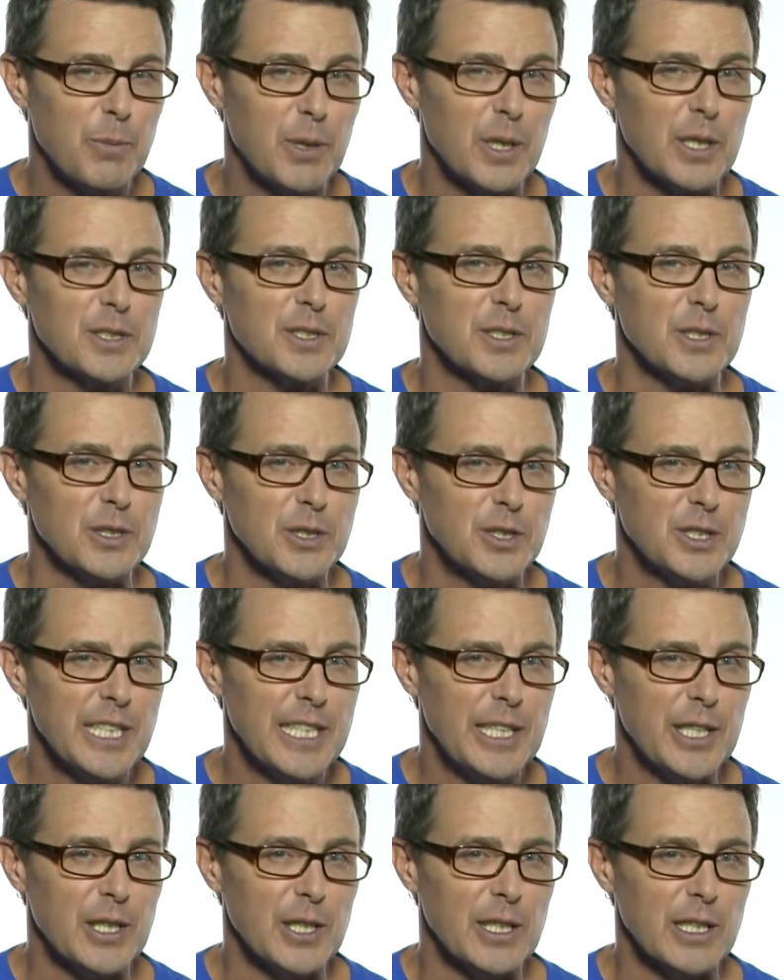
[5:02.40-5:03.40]
person
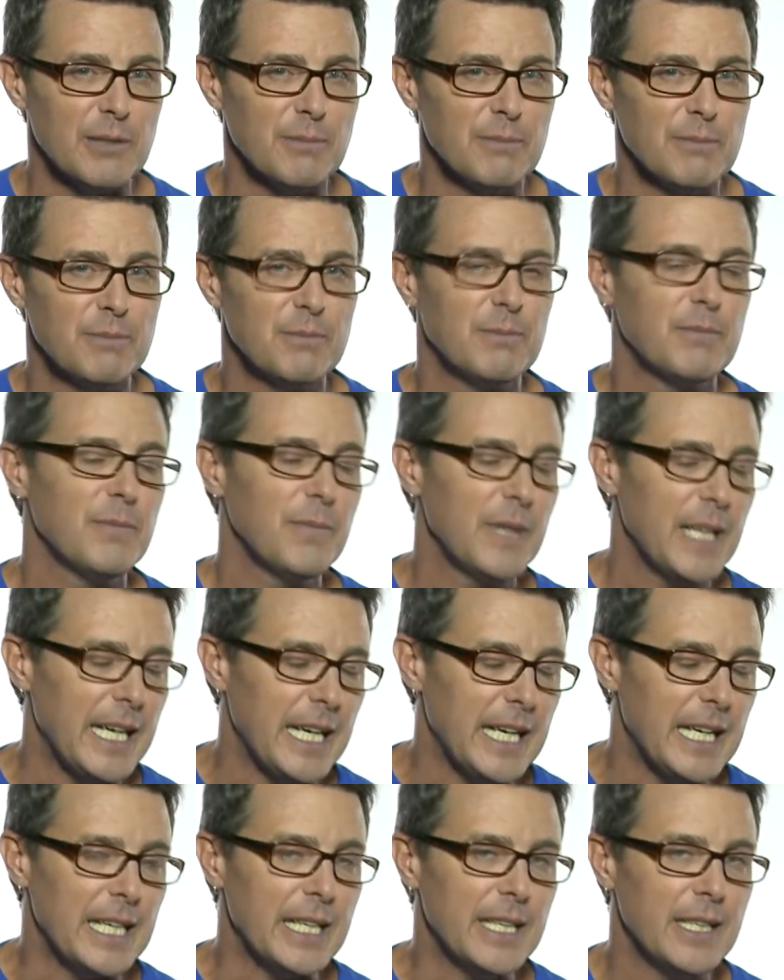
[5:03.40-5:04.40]
singular,
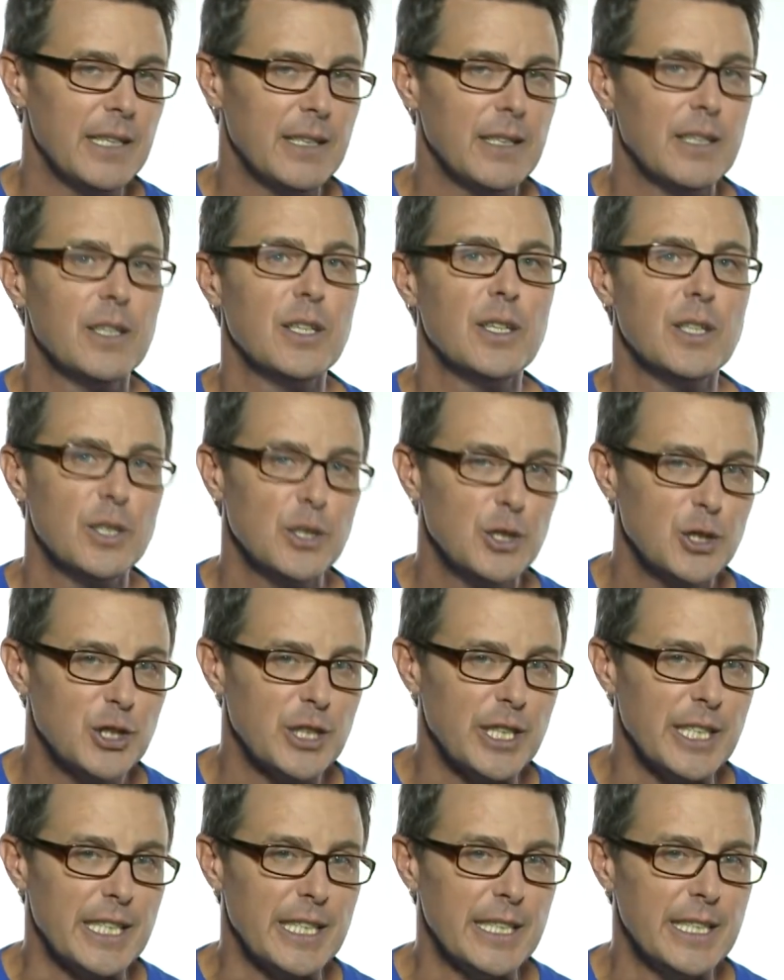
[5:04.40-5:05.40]
he,
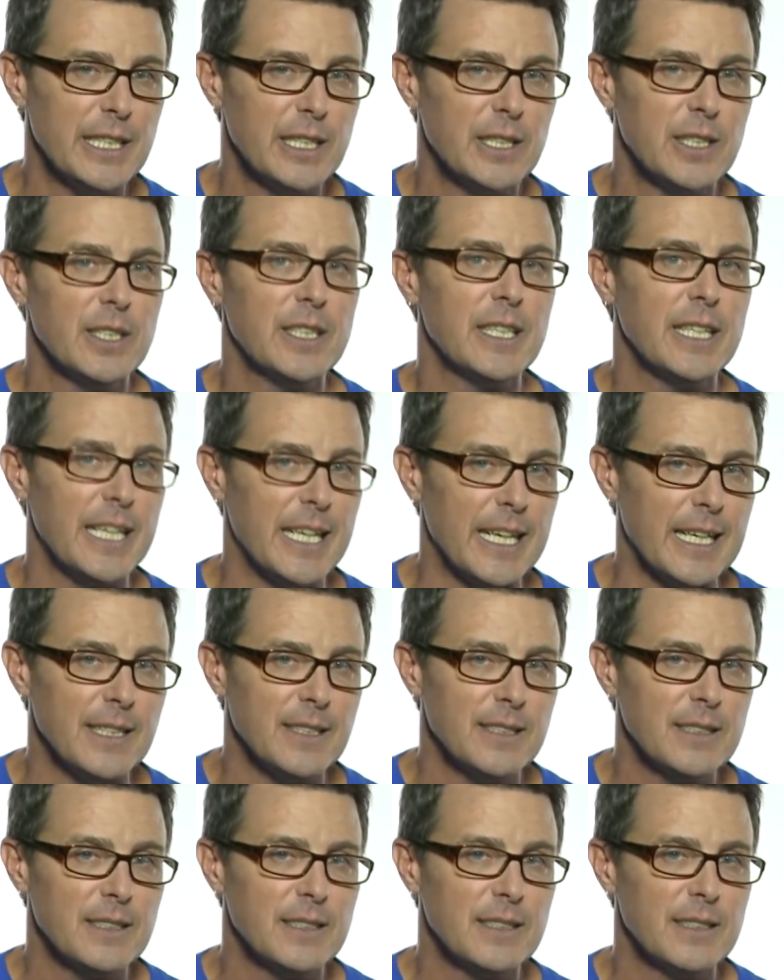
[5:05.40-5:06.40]
she,
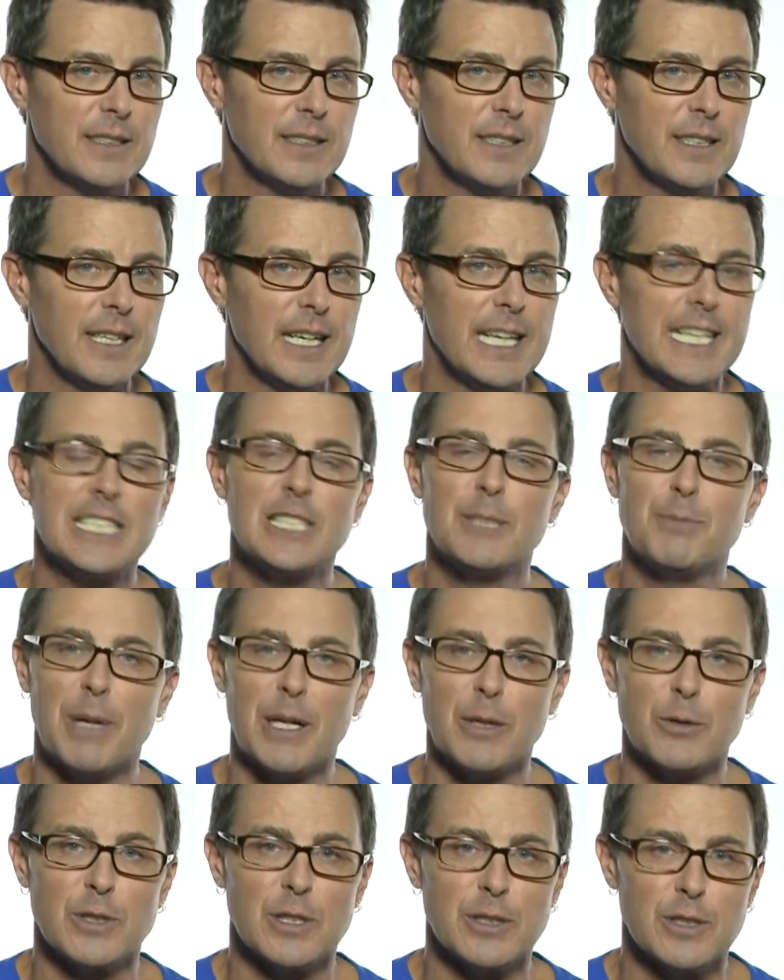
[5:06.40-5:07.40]
it, is
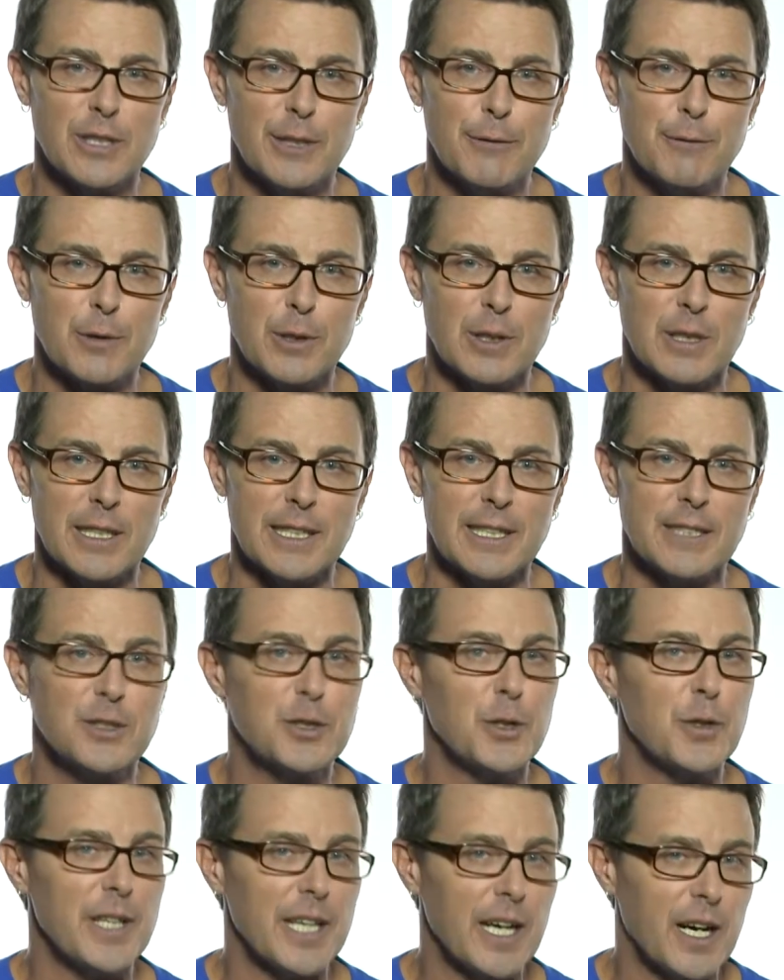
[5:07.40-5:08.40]
spelt differently
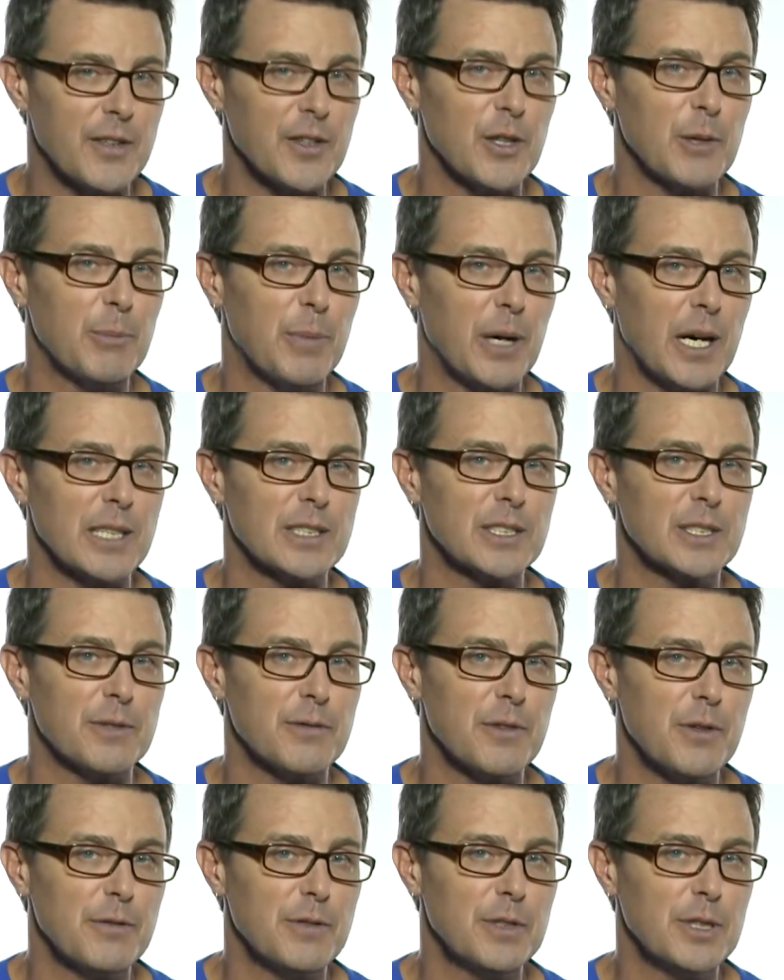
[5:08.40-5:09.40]
to the other parts of
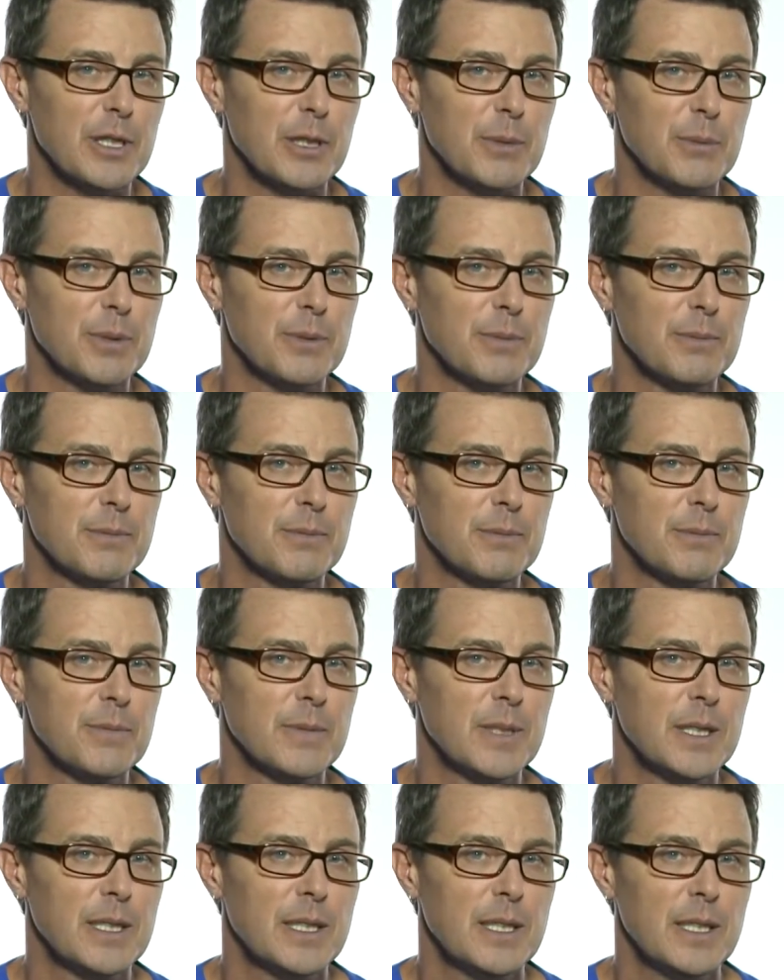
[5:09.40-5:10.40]
the verb.
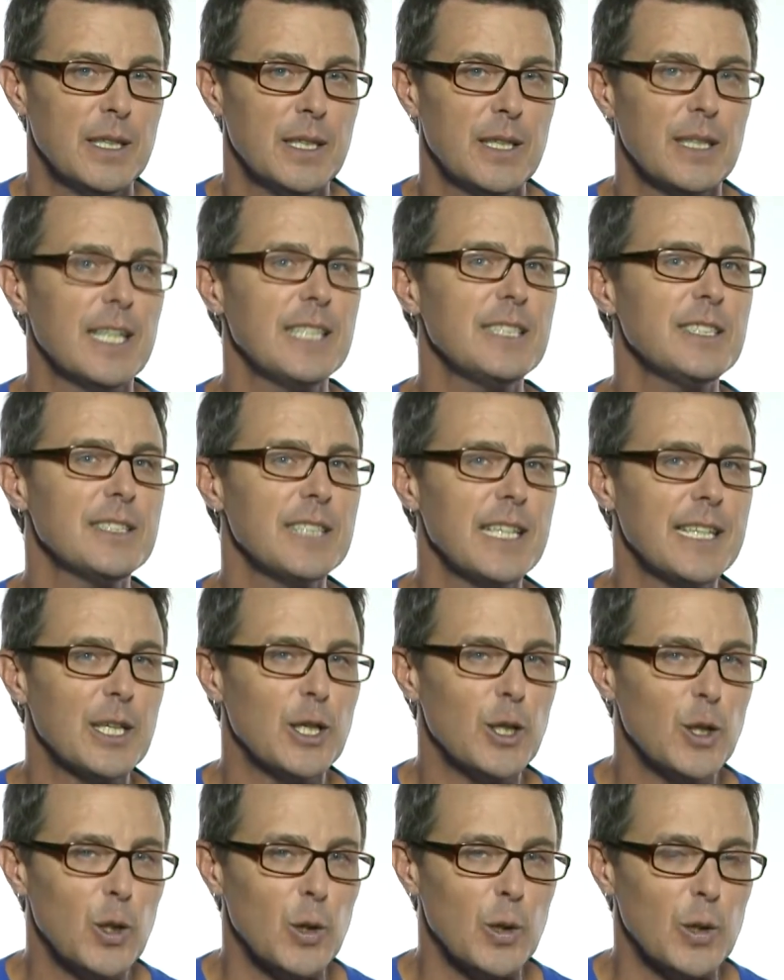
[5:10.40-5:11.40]
Let's take a
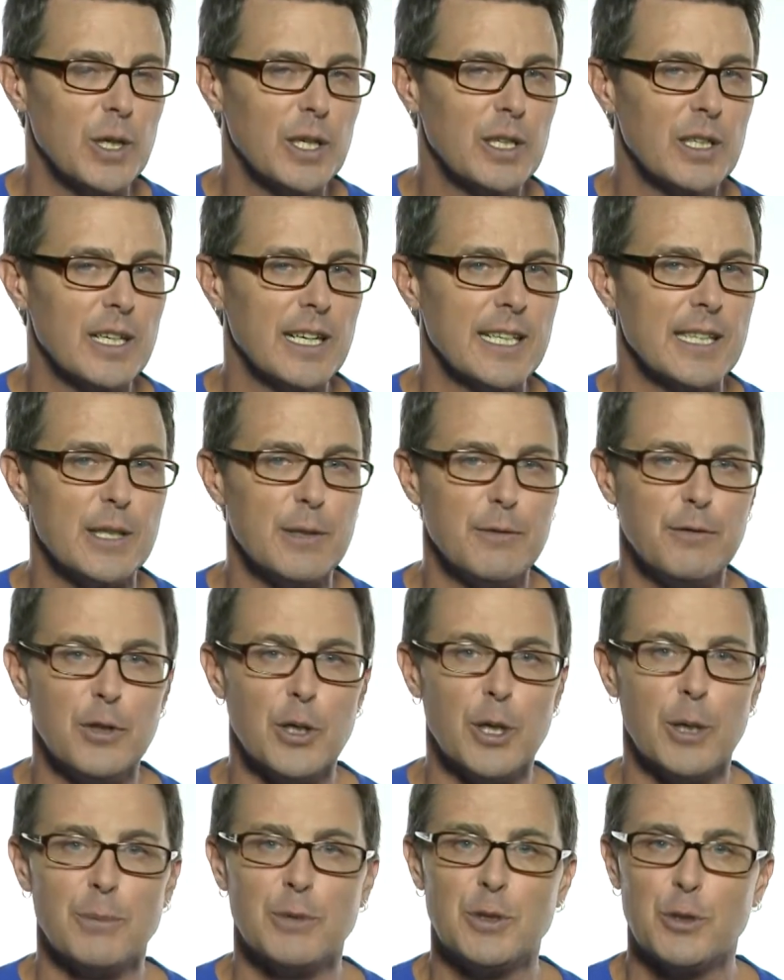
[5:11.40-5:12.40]
look at the
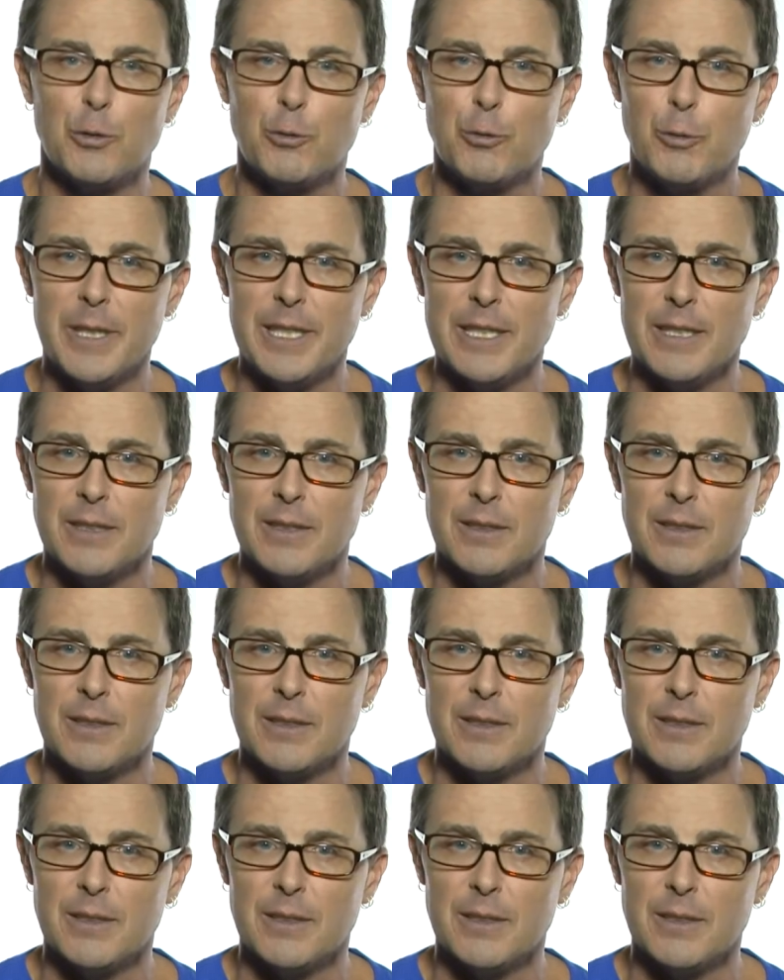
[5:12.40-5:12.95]
verb to read.